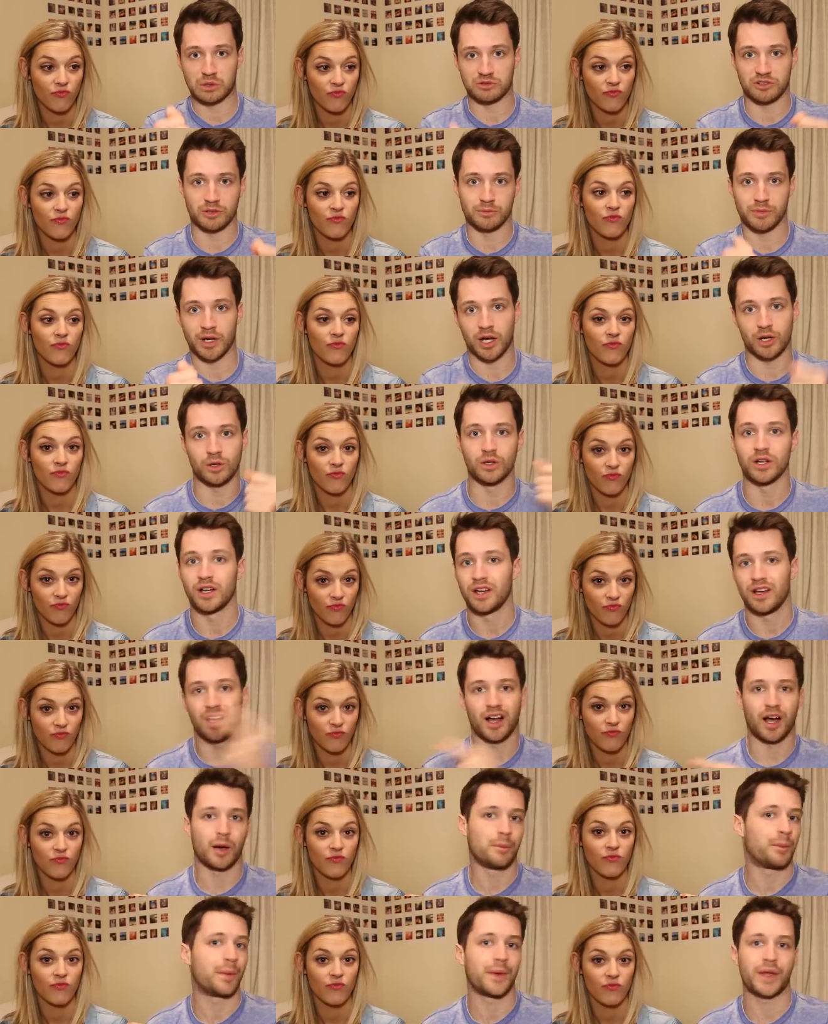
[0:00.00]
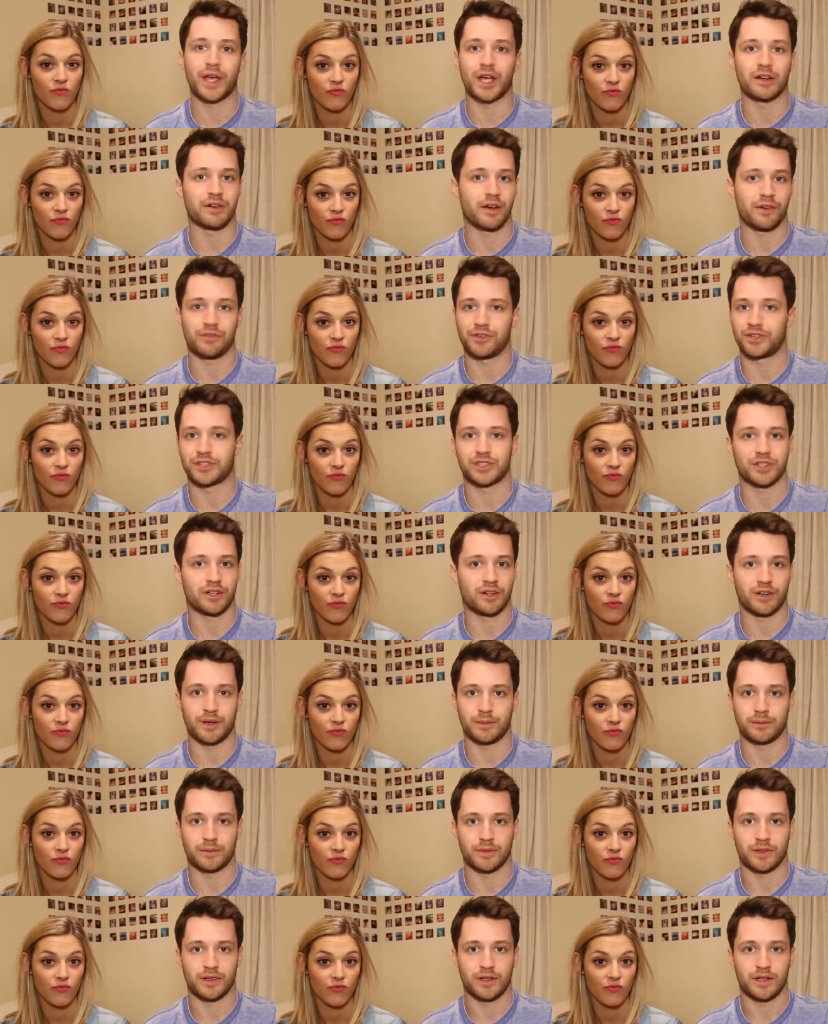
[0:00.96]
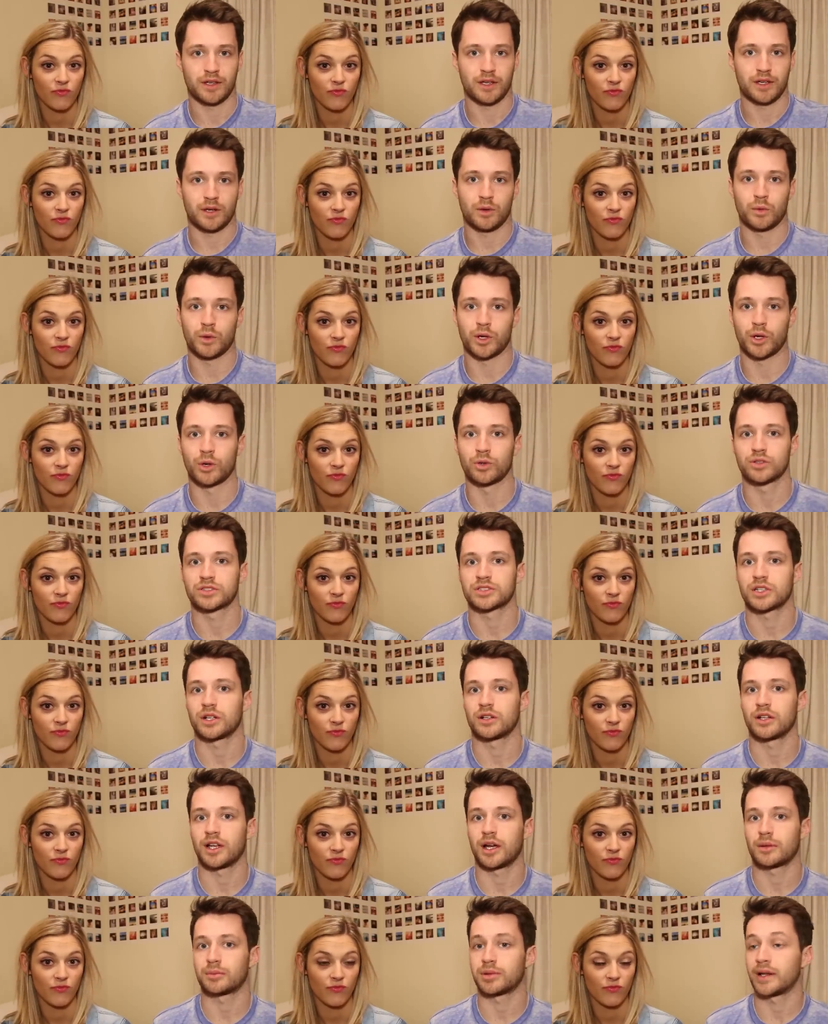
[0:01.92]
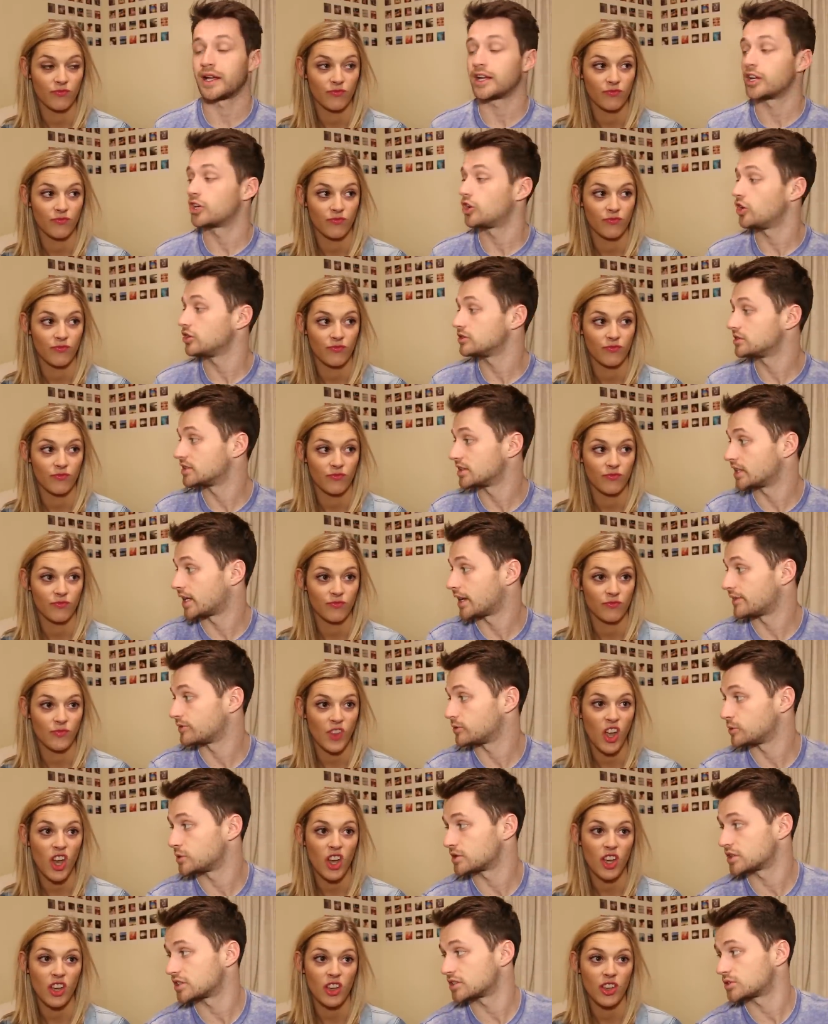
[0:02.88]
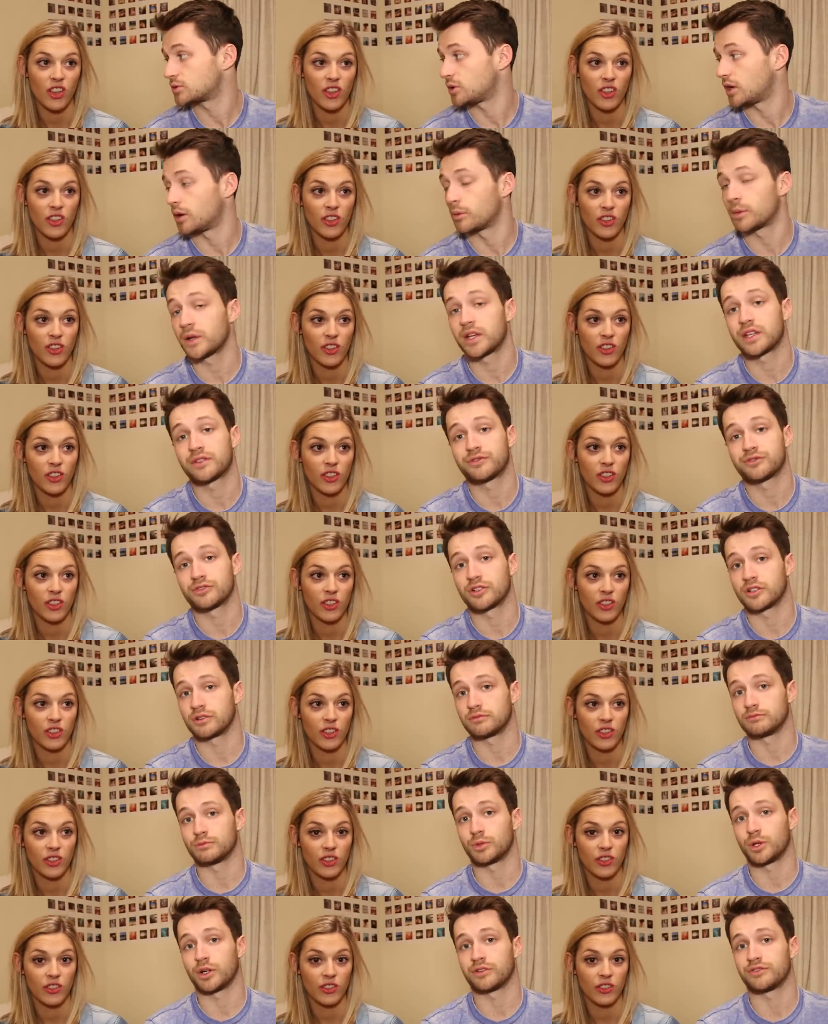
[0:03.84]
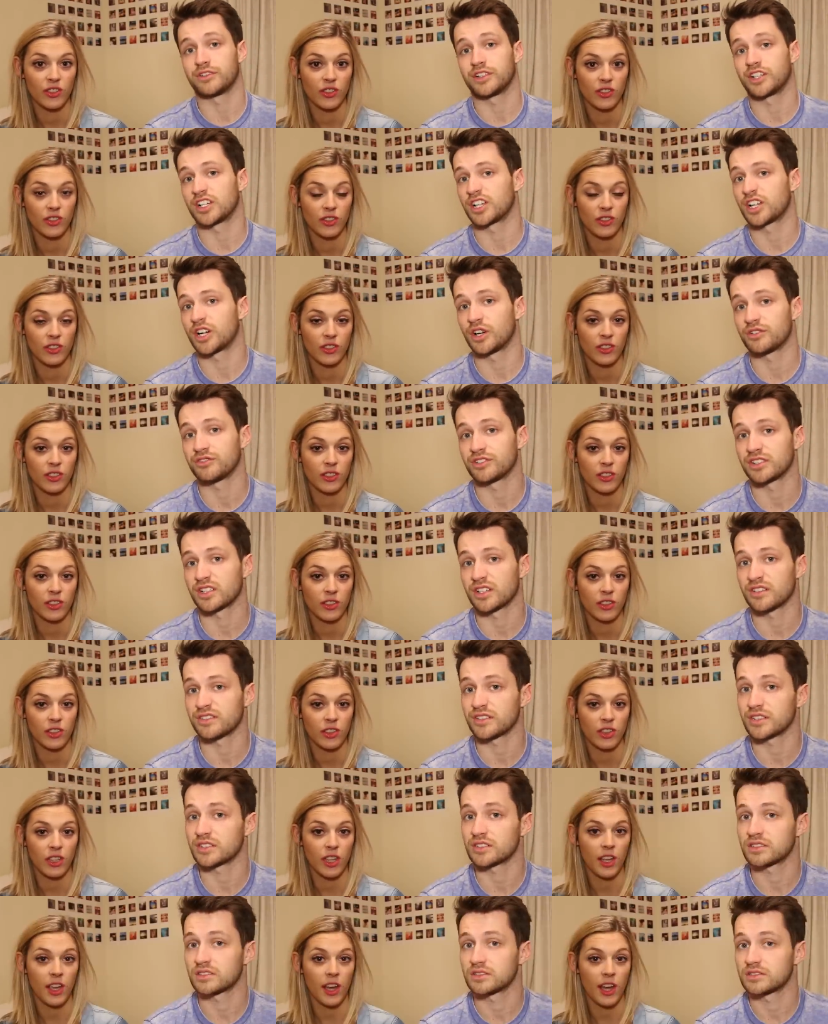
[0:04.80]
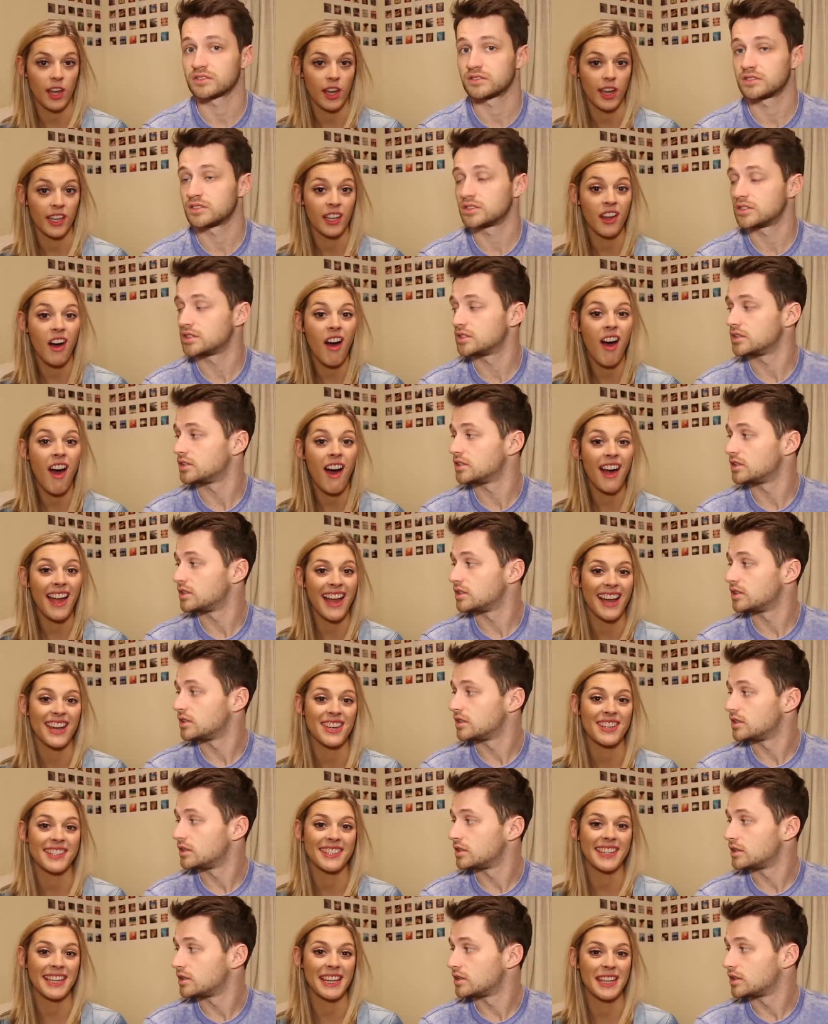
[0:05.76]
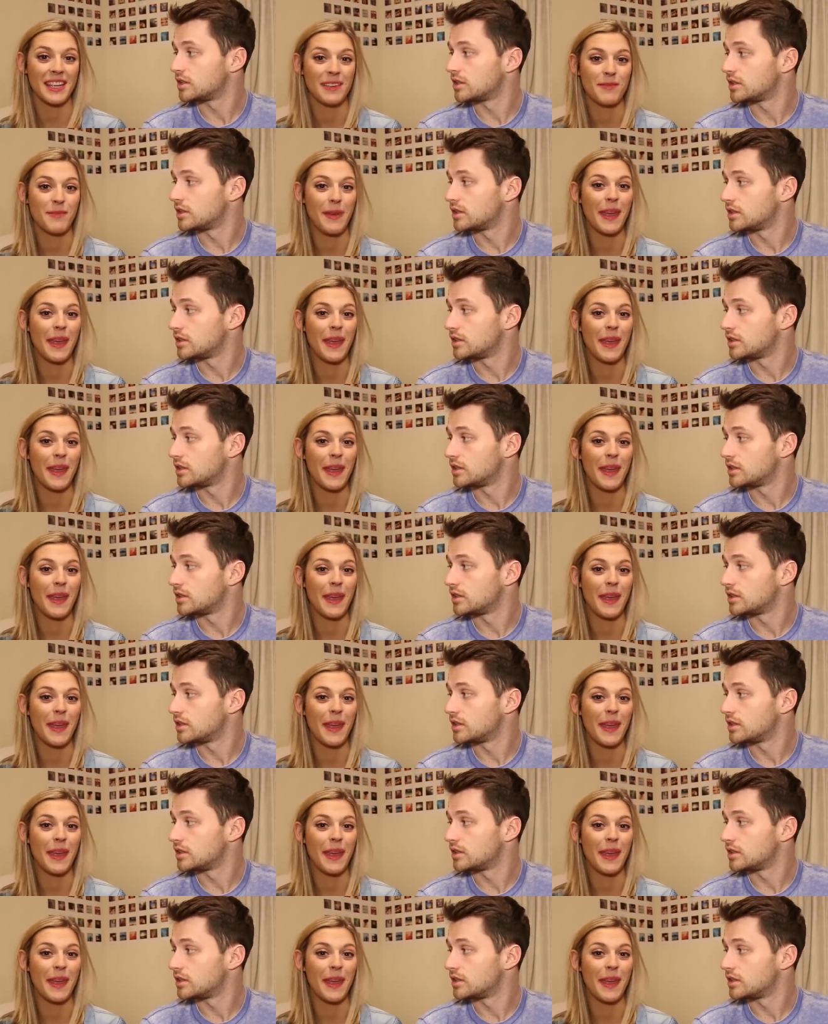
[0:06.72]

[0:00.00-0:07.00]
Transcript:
Speaker 1: wheel remote. I beat her every time. We also like playing COD together, which is quite weird for a boyfriend and girlfriend, I think.
Speaker 2: Yeah, and I actually